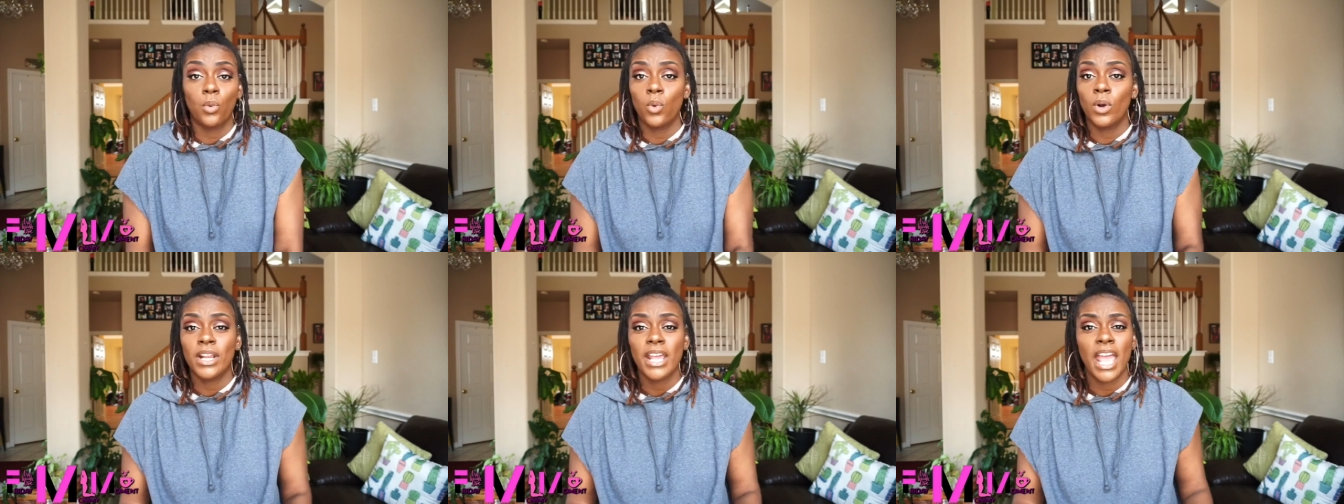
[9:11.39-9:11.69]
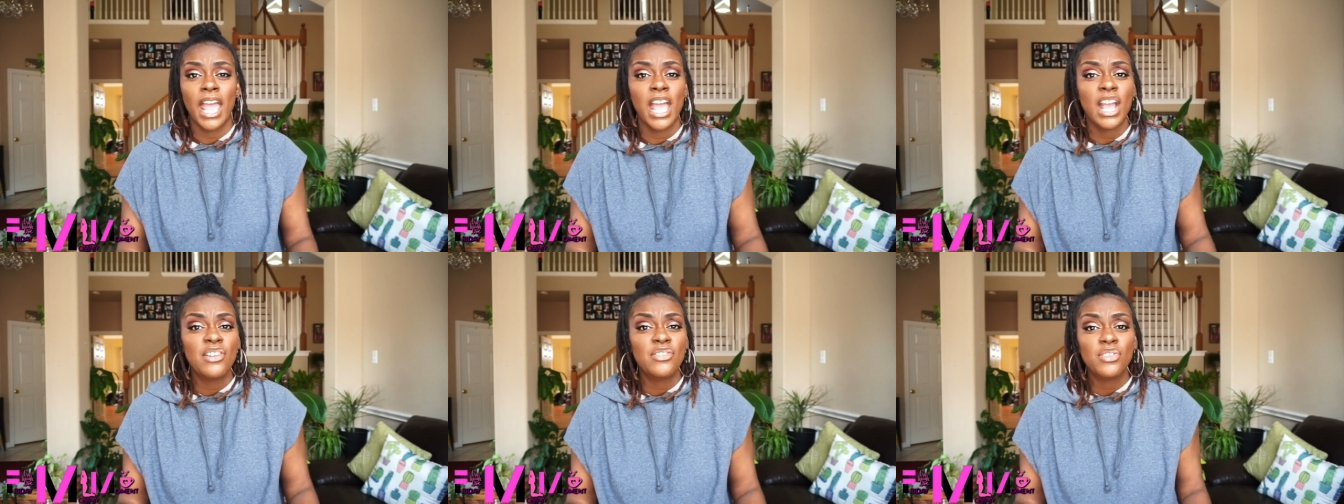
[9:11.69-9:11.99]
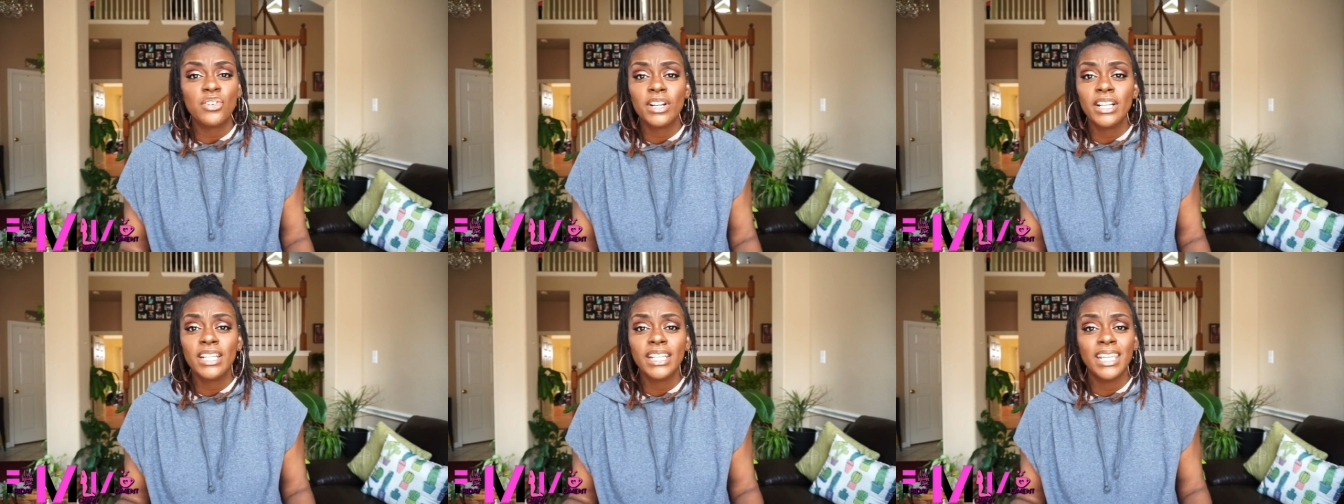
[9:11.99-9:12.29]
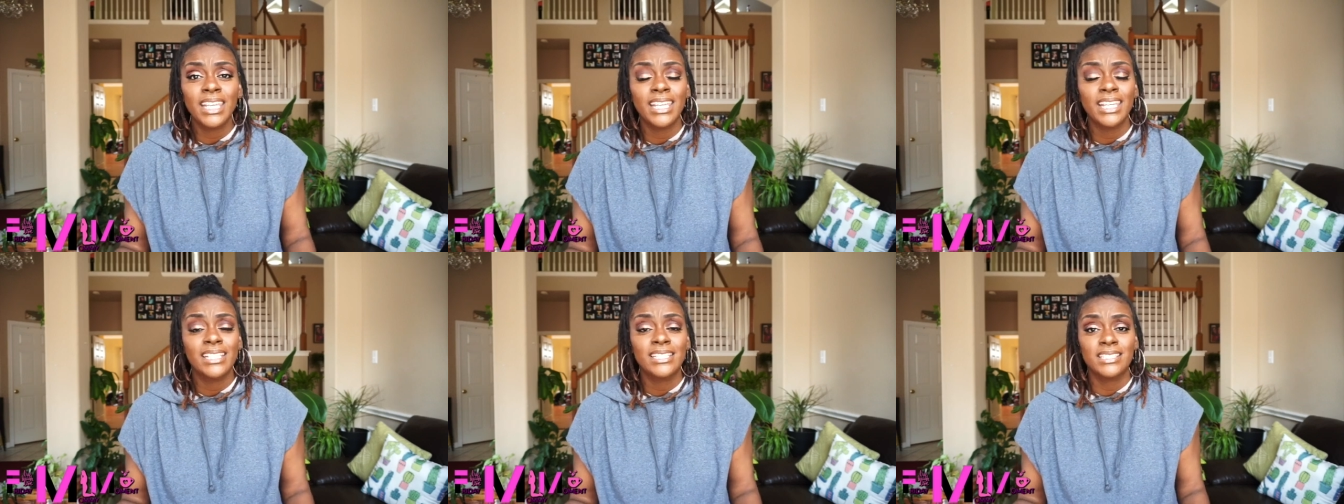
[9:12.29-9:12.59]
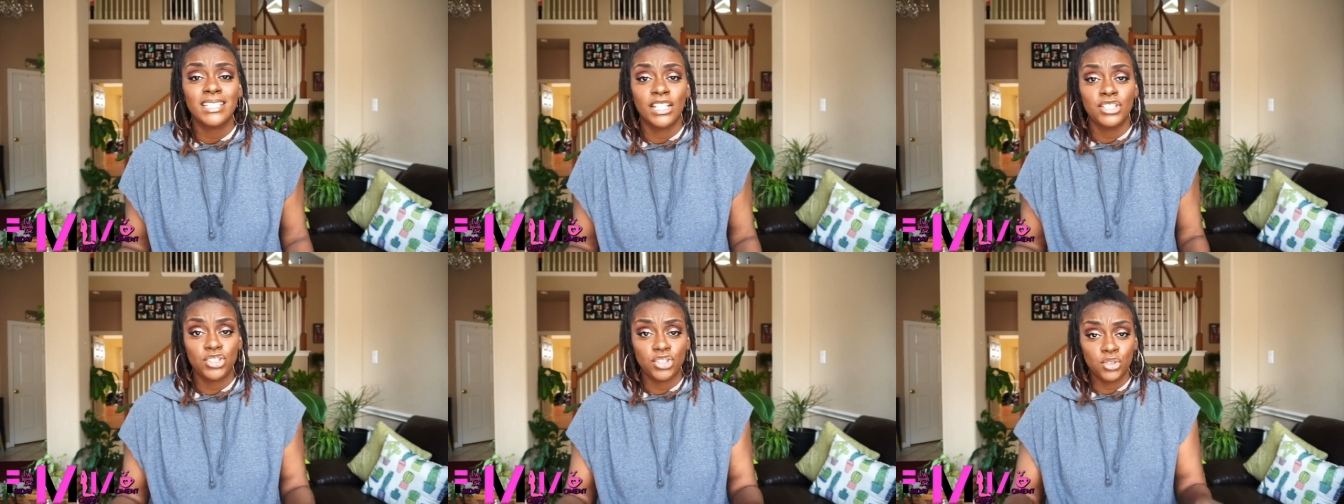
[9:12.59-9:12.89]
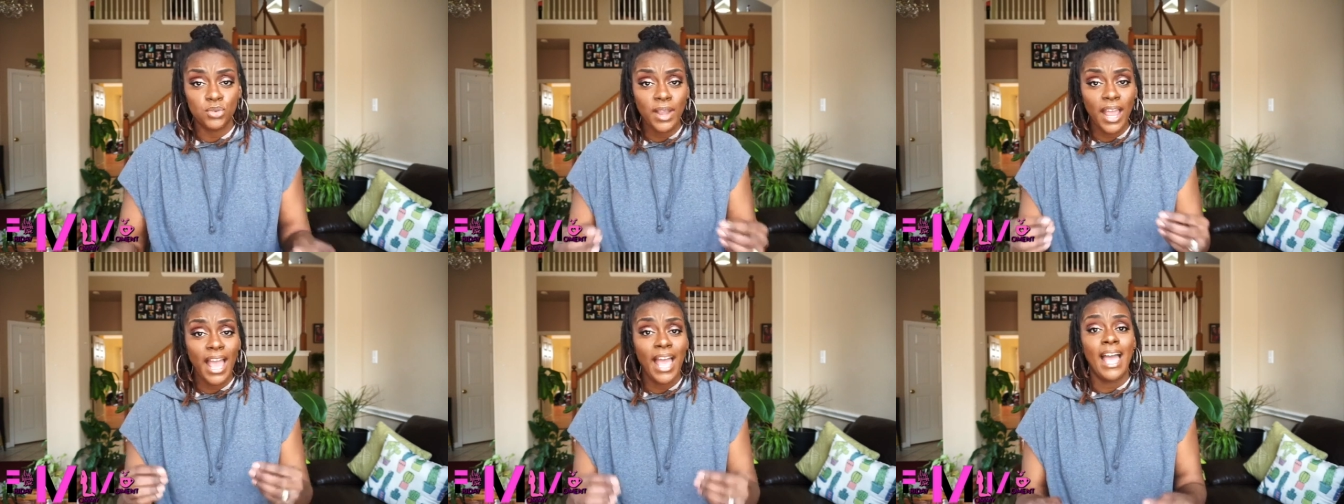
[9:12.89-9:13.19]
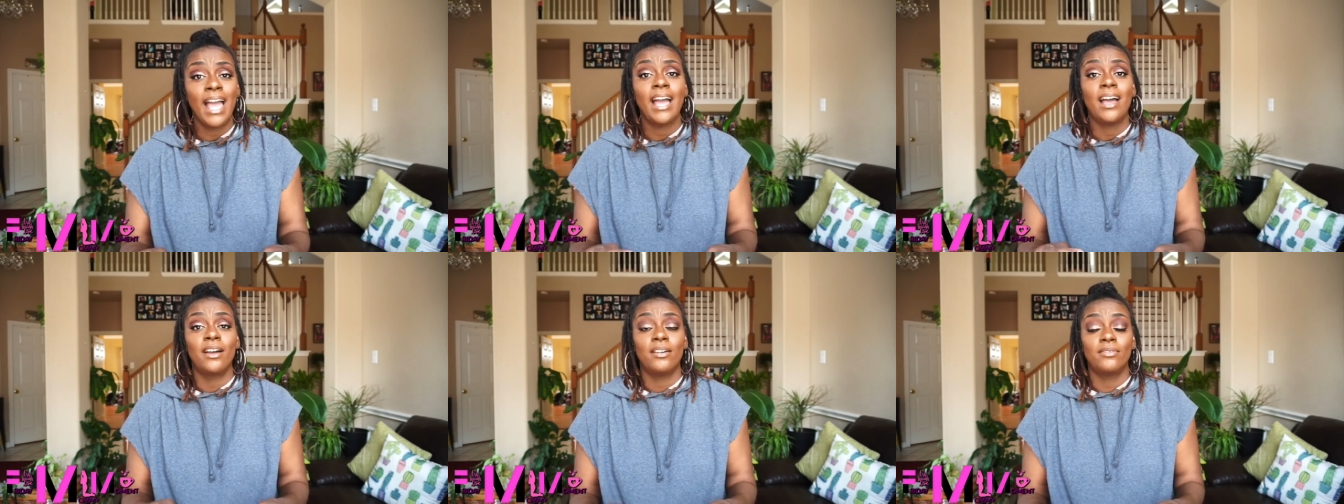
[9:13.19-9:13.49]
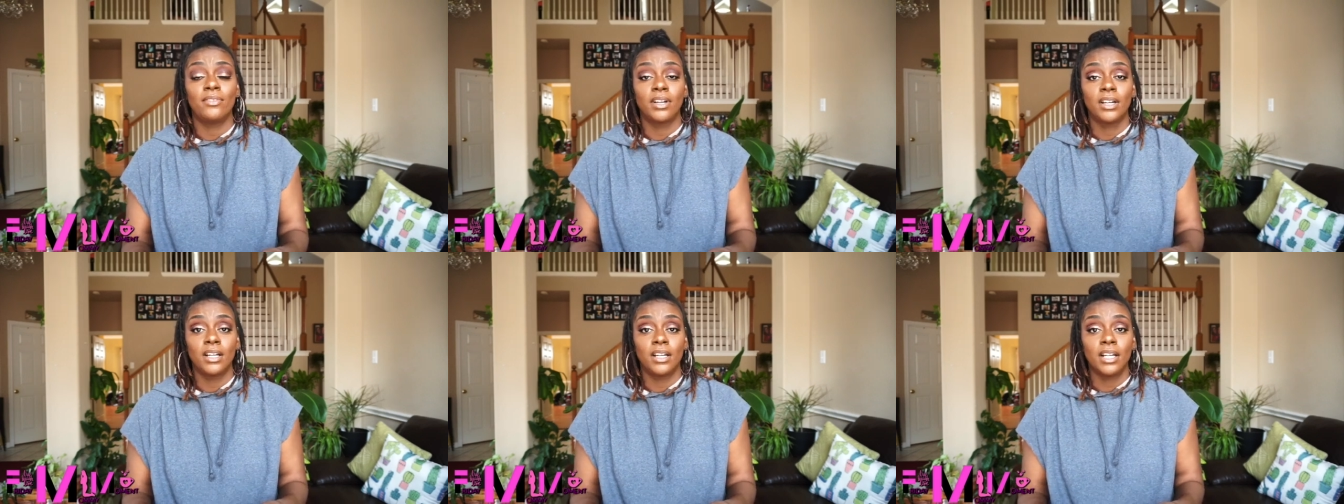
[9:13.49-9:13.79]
whatever it is that you have